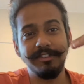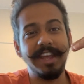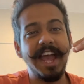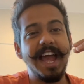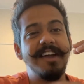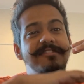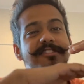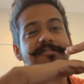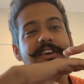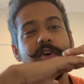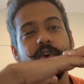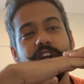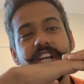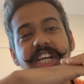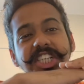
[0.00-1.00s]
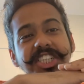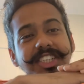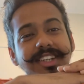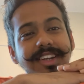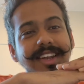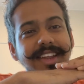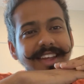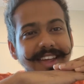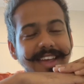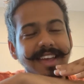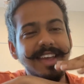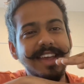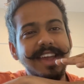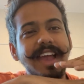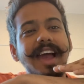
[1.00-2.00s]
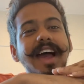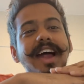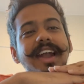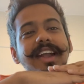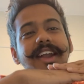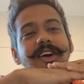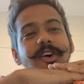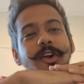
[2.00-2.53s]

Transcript: We have a foundation, and